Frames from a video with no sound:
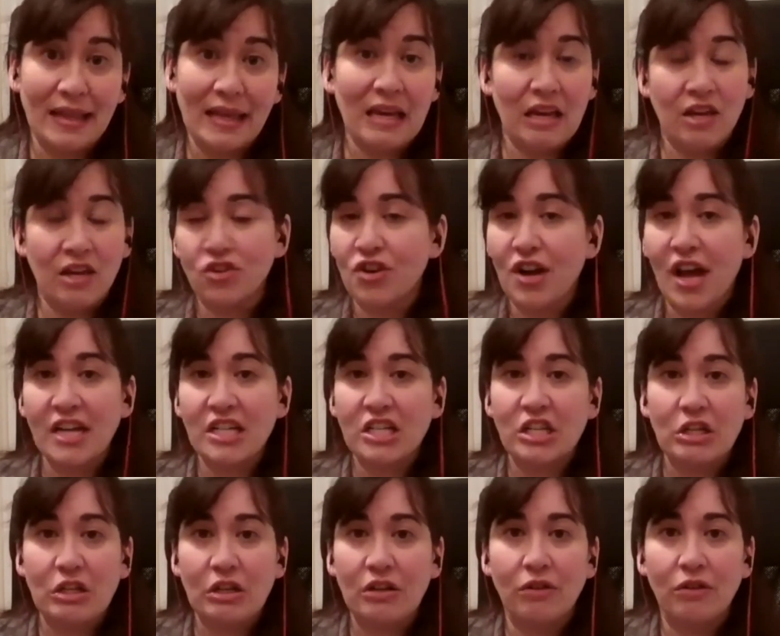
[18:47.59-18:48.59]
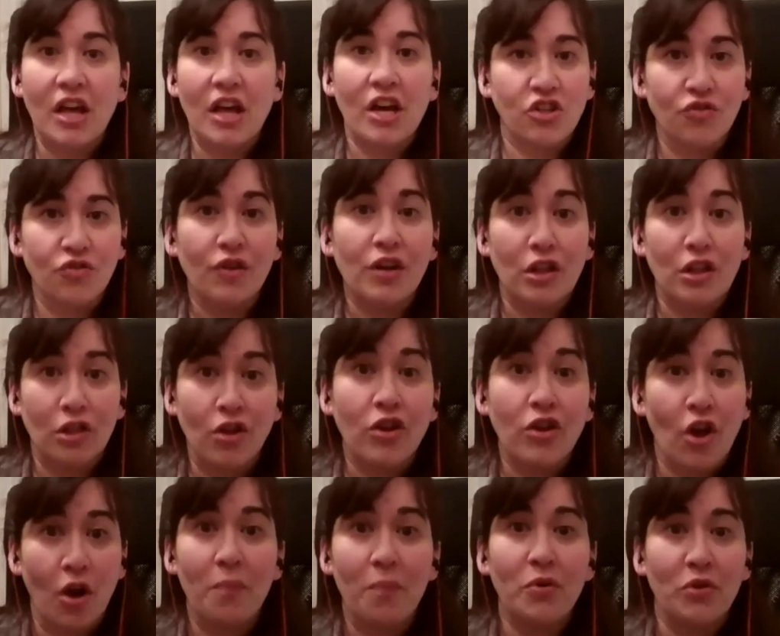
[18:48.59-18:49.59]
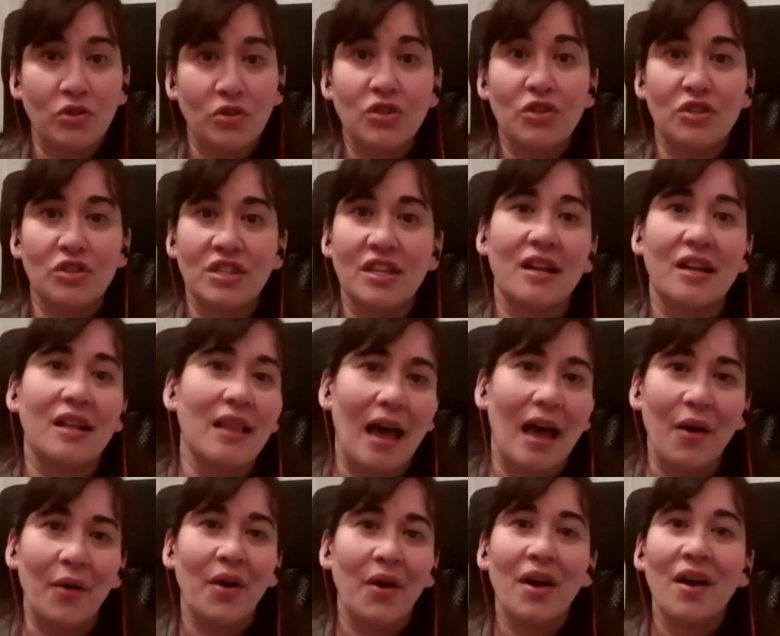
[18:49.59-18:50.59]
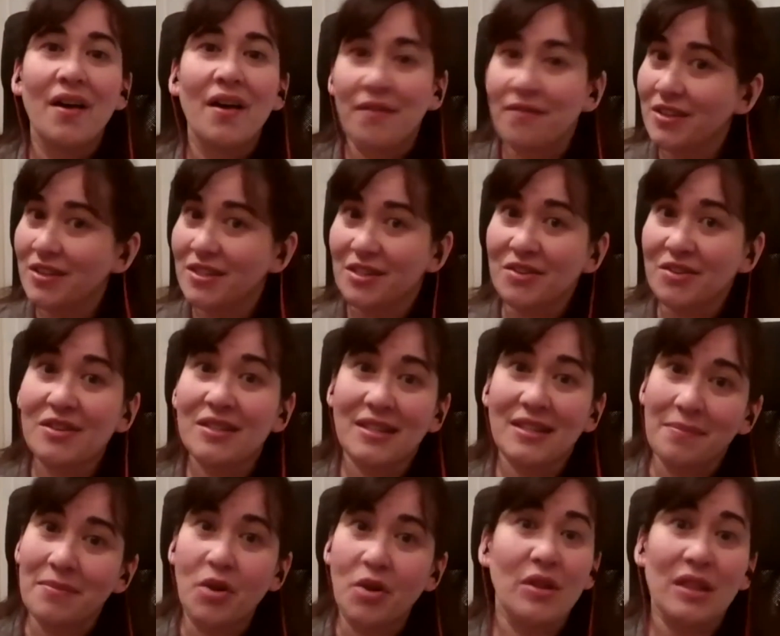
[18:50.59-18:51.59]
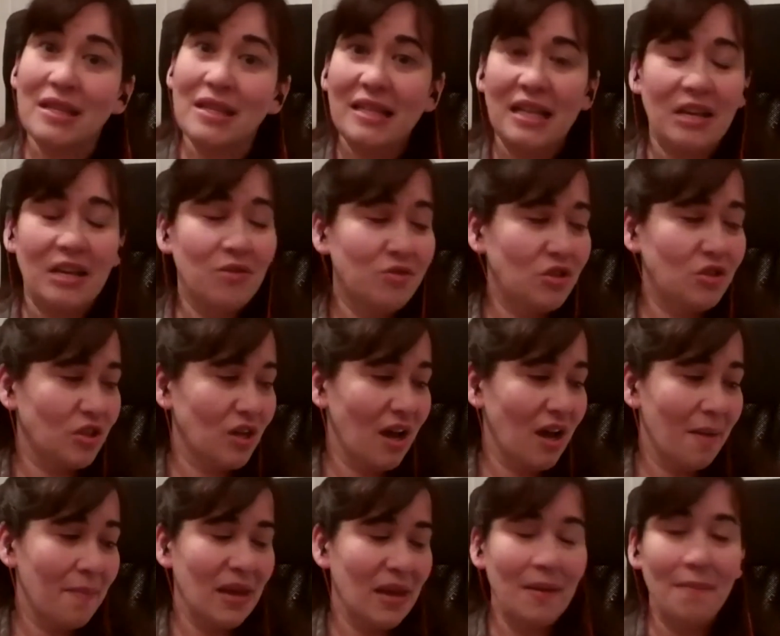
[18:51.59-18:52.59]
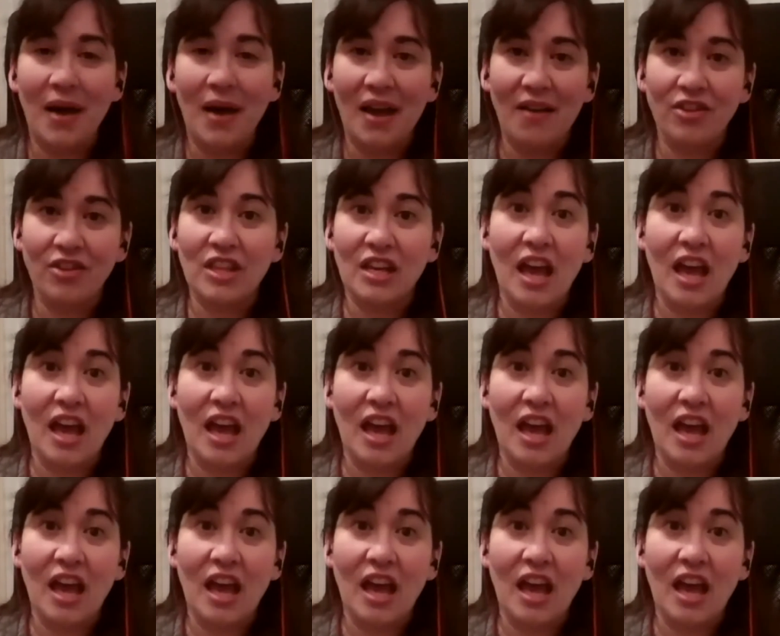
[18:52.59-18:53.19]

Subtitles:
international luxury yarn producers that allow visitors, or at least they used to come in and buy everything at